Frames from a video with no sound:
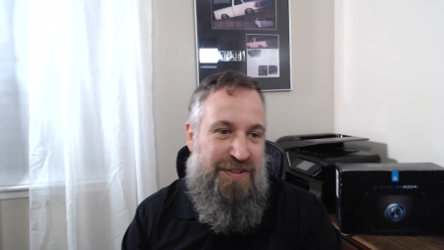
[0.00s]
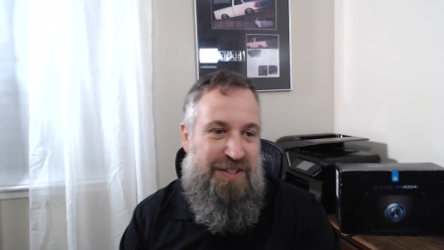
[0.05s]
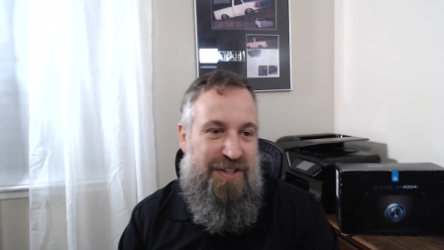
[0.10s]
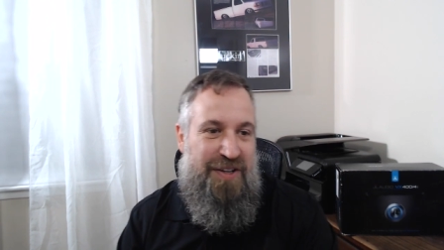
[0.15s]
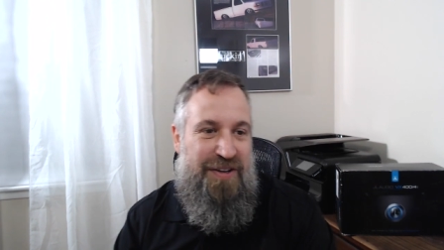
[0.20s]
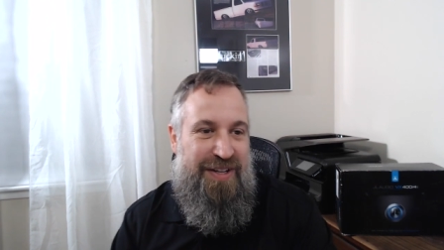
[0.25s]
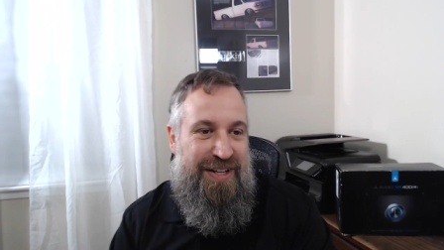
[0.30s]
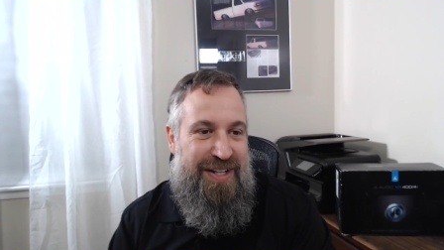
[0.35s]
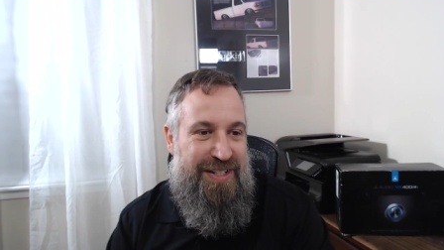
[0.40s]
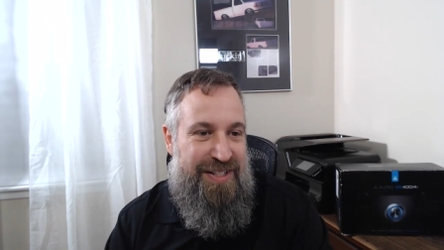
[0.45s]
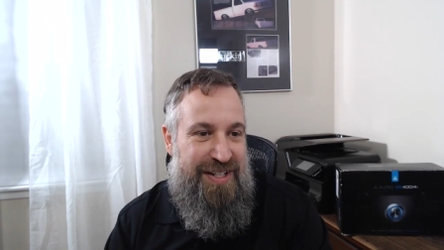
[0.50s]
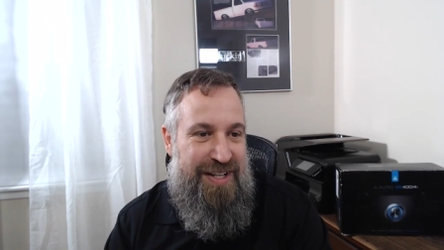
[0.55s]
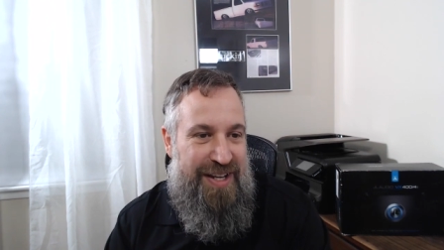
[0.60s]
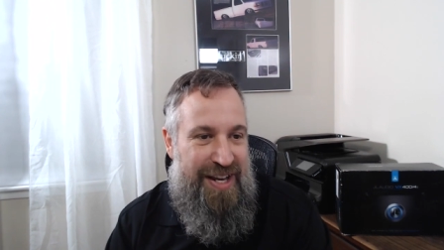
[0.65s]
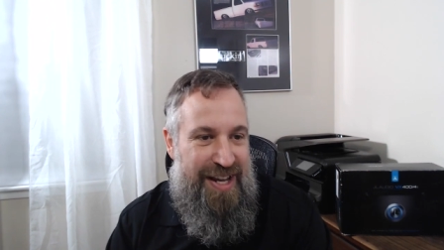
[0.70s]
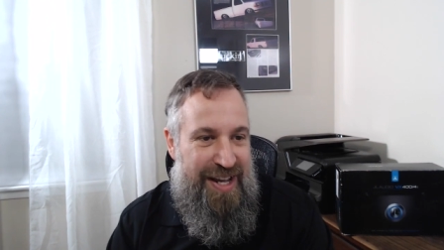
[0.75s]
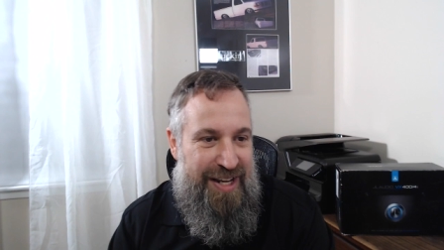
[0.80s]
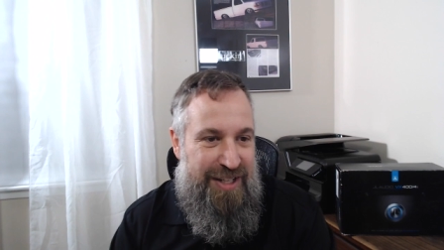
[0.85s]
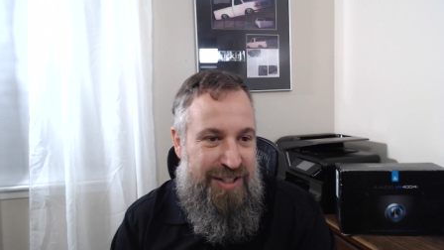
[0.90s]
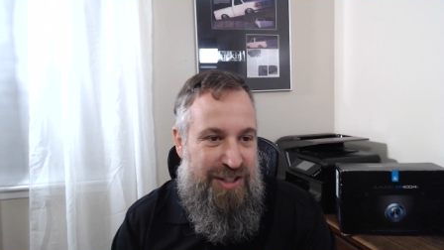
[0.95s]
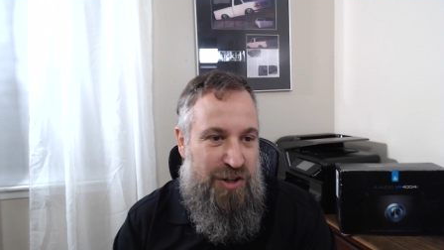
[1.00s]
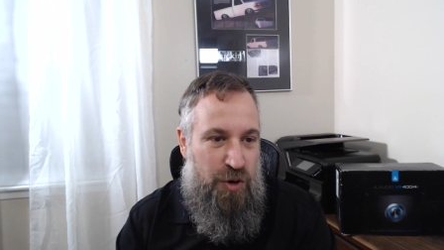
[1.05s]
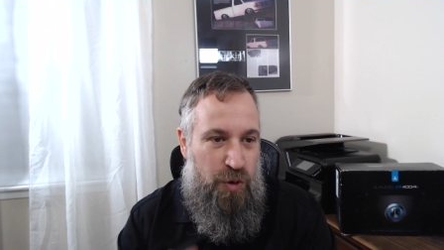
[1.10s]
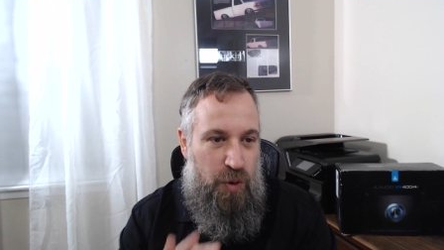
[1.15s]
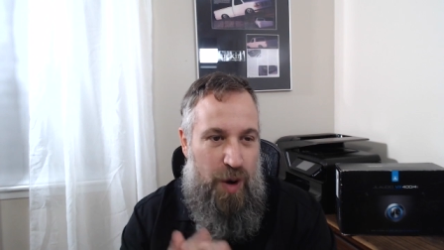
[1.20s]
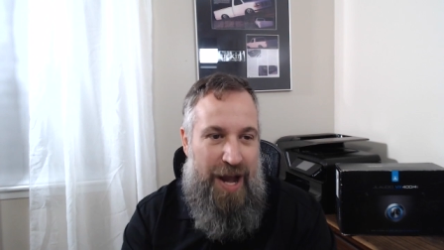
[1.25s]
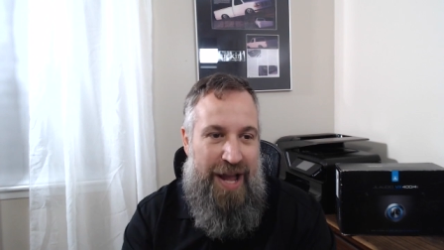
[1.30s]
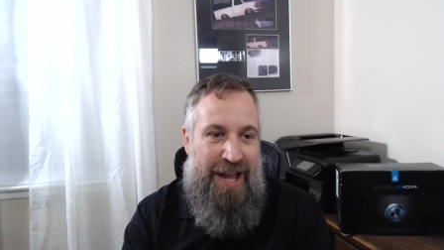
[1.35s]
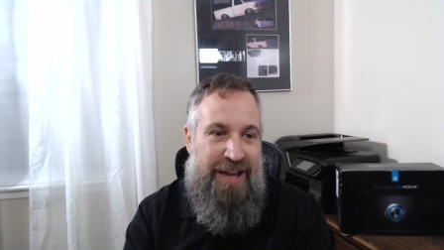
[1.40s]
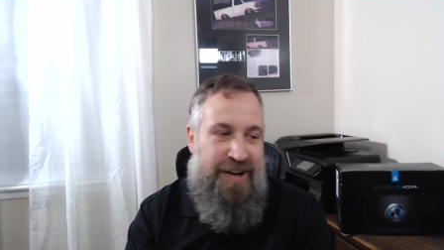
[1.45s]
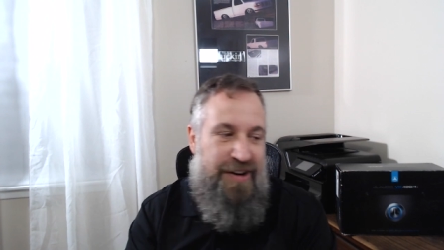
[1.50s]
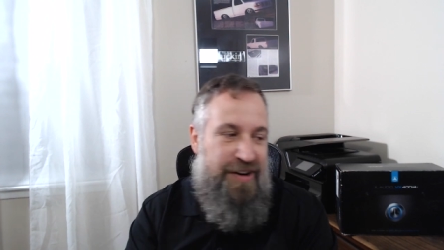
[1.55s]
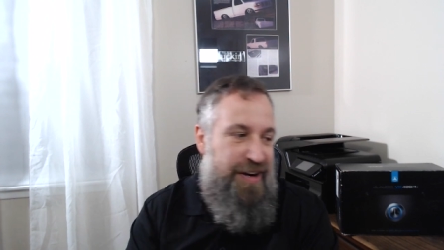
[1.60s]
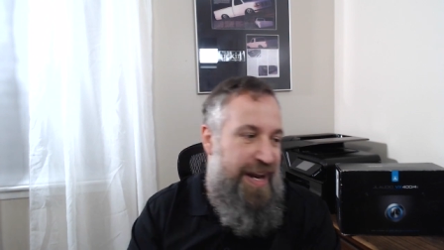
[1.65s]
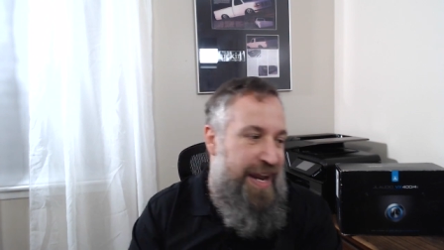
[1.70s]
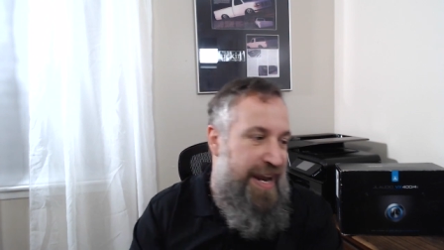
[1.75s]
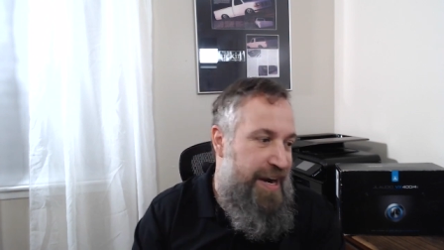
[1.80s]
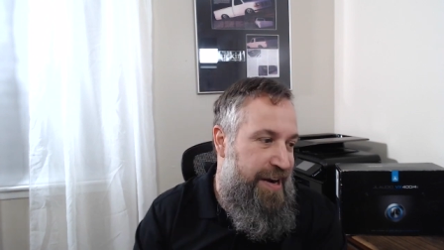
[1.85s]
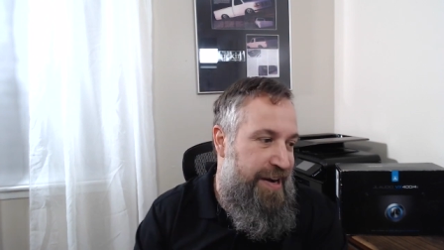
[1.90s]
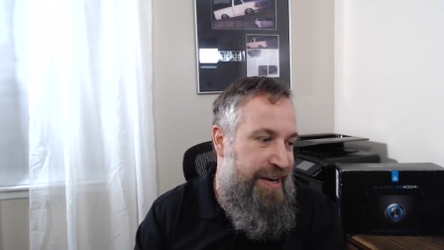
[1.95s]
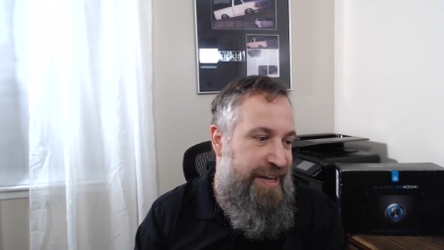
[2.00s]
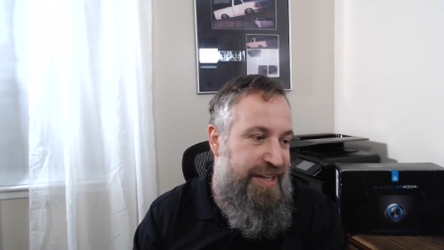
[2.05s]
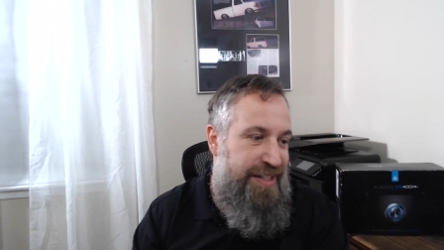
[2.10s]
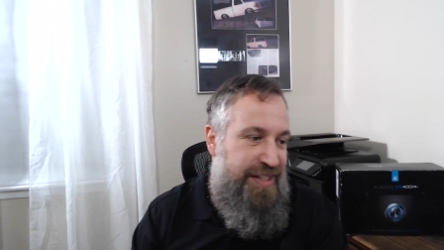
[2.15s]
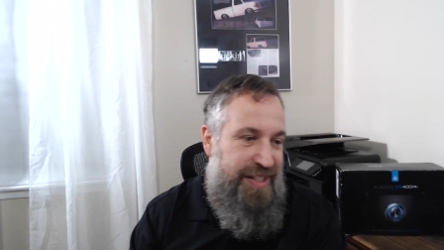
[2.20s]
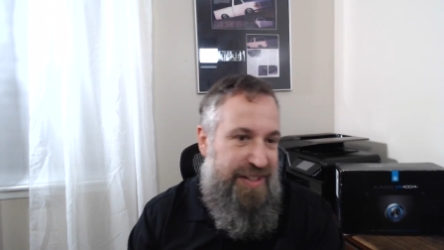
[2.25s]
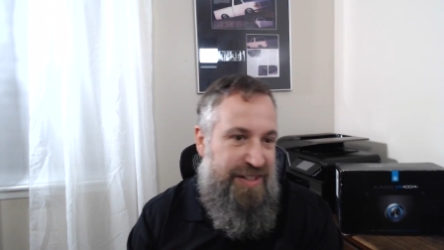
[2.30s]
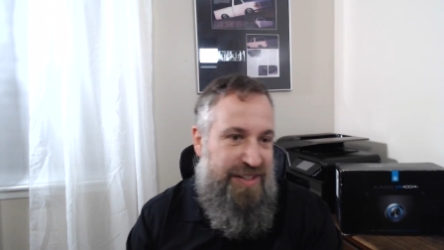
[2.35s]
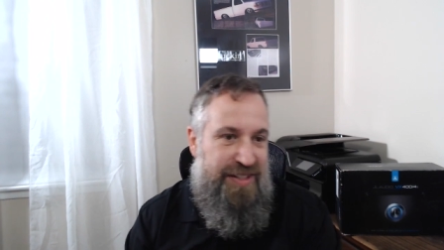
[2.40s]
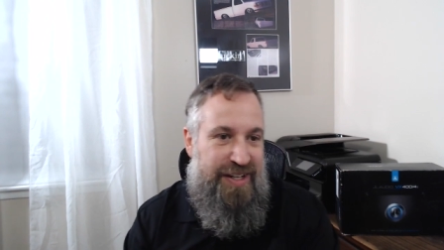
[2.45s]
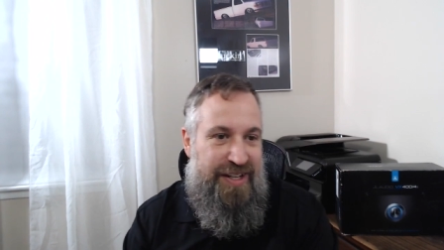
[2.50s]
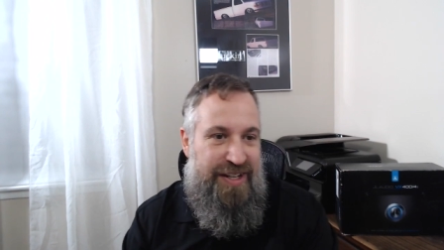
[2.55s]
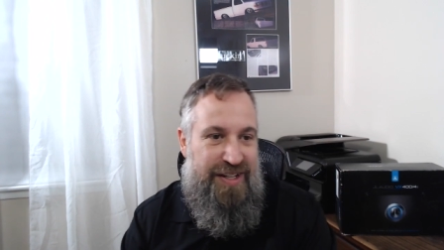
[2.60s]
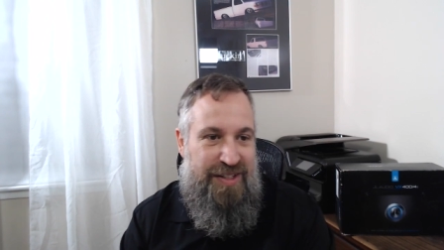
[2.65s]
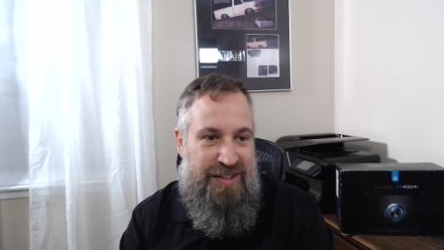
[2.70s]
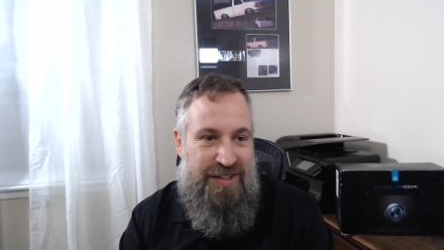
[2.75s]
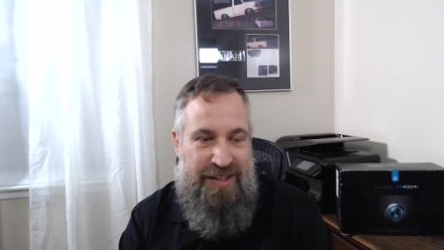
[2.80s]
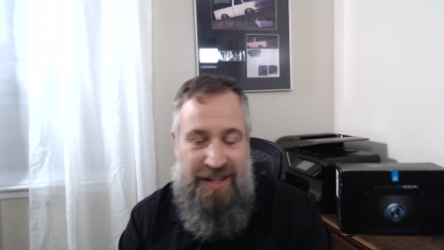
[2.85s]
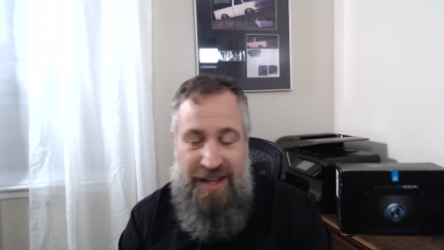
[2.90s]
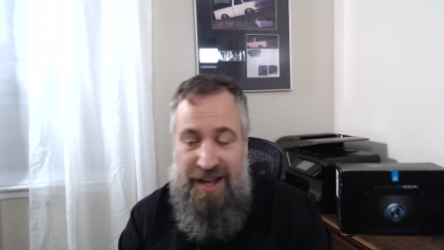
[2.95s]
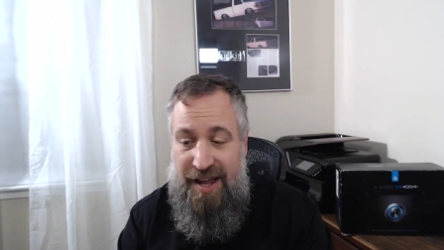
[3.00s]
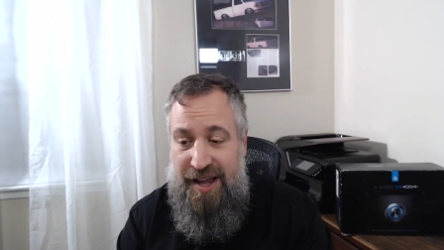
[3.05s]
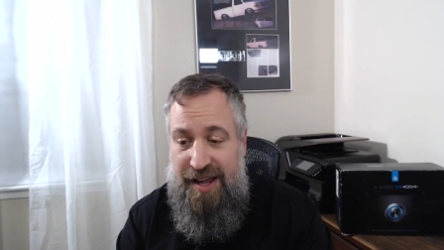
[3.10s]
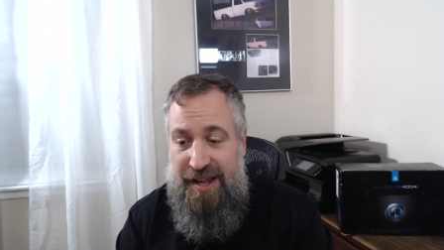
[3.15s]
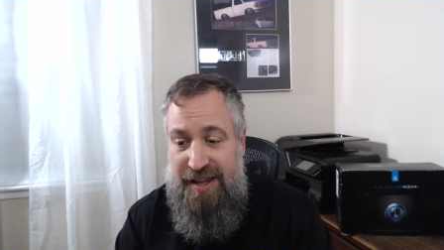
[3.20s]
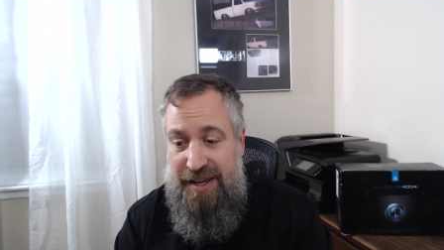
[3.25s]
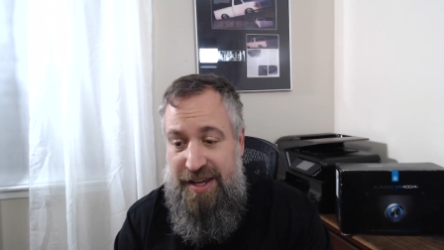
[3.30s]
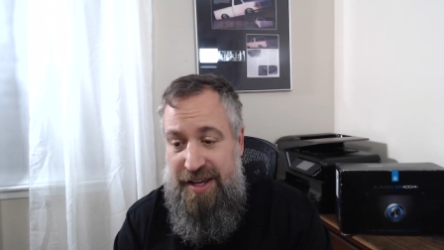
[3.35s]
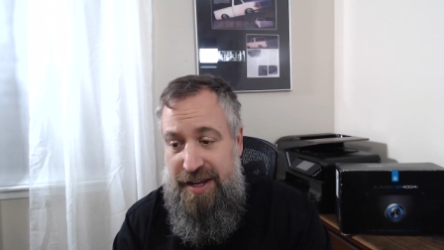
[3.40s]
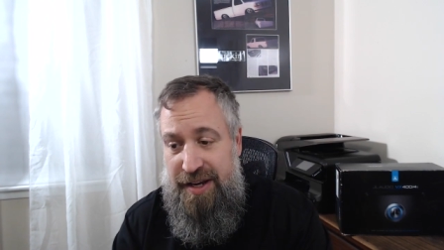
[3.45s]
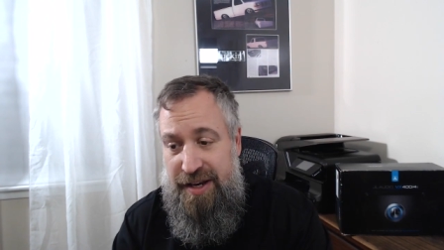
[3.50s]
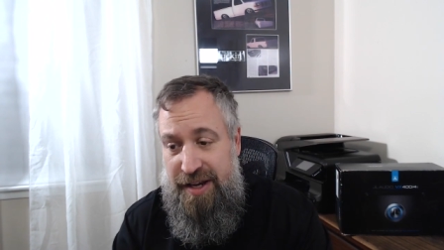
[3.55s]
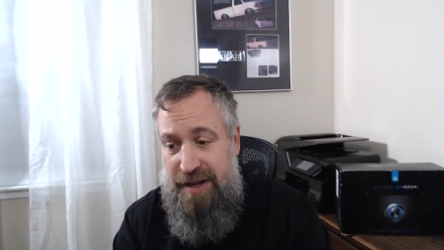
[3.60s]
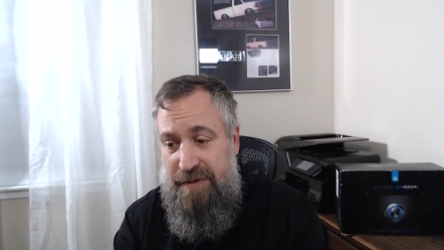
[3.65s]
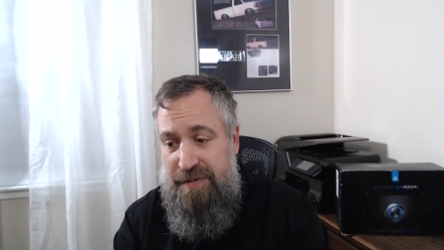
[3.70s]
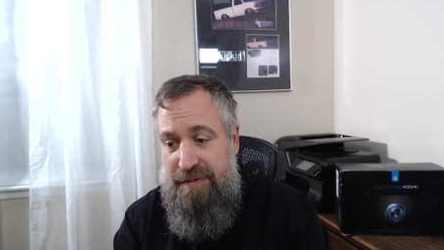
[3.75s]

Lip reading: So it is a nice, quieter area to sit in and